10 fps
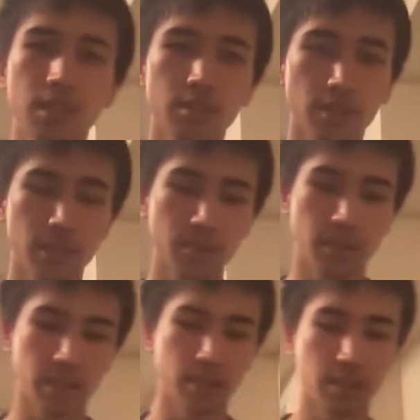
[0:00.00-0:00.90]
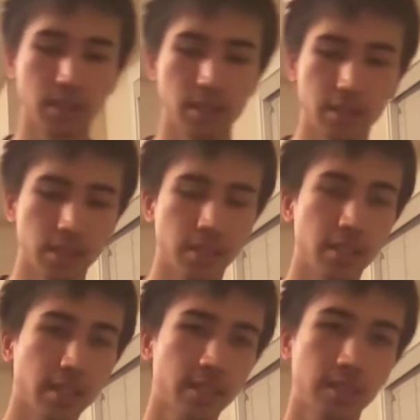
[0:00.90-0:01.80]
So that's why the
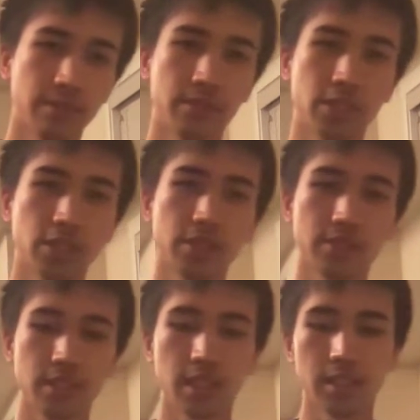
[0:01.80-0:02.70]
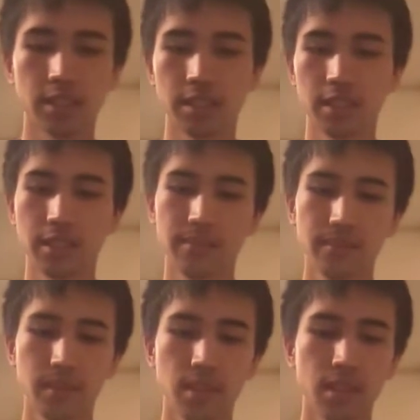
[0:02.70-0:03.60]
second definition of a satellite,
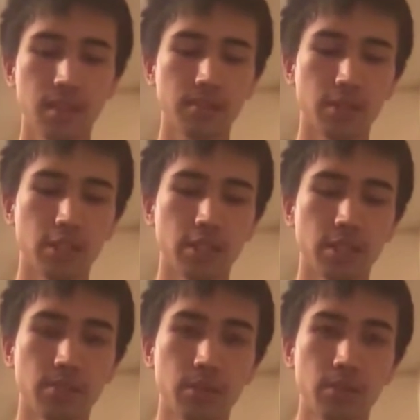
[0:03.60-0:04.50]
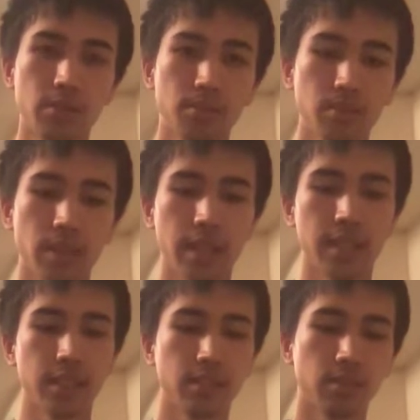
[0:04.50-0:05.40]
which is a moon,
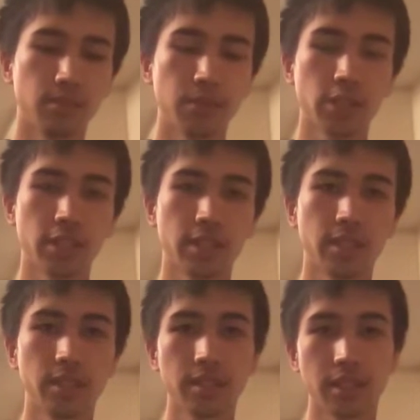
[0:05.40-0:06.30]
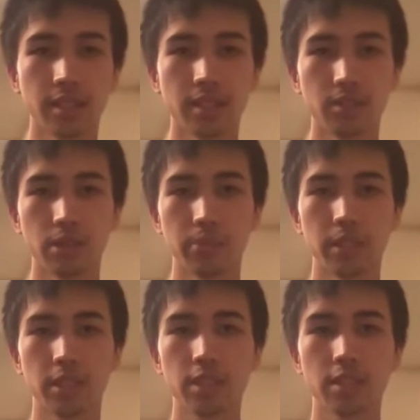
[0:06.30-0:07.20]
planet, or machine that
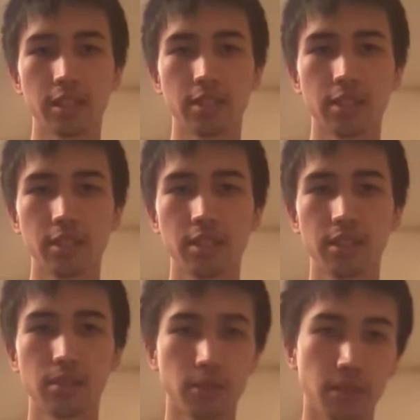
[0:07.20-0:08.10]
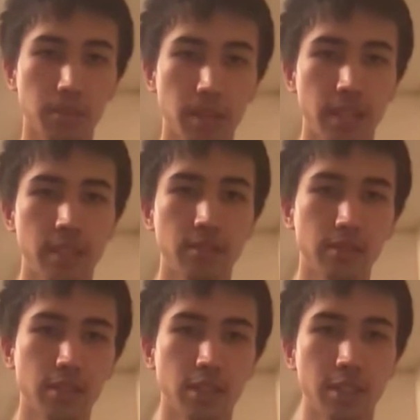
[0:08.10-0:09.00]
orbits the Earth, or a planet or
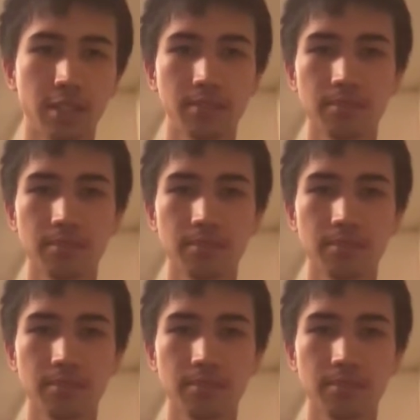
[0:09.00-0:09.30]
a star.